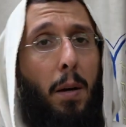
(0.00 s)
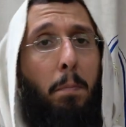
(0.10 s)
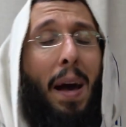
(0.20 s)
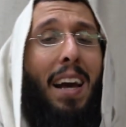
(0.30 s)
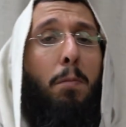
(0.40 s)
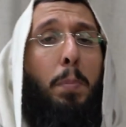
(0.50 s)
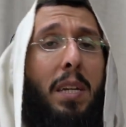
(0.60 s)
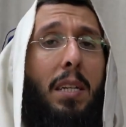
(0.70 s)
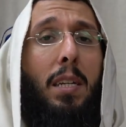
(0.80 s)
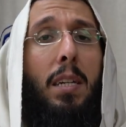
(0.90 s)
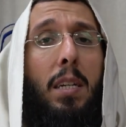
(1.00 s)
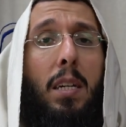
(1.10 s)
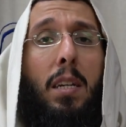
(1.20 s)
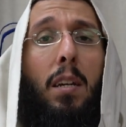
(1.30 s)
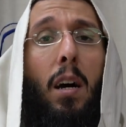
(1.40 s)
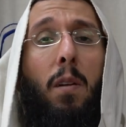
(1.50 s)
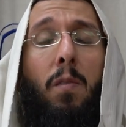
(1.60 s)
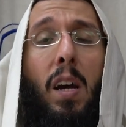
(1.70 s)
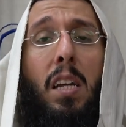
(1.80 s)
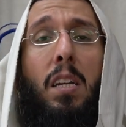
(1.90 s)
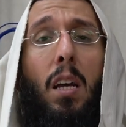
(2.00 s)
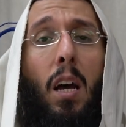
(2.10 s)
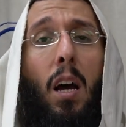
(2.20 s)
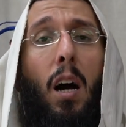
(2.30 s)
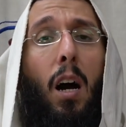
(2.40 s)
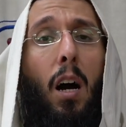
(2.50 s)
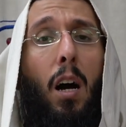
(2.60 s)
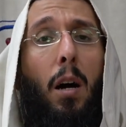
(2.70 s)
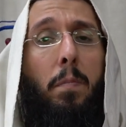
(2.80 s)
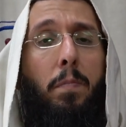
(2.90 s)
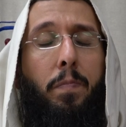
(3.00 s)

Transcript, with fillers: They are very uh,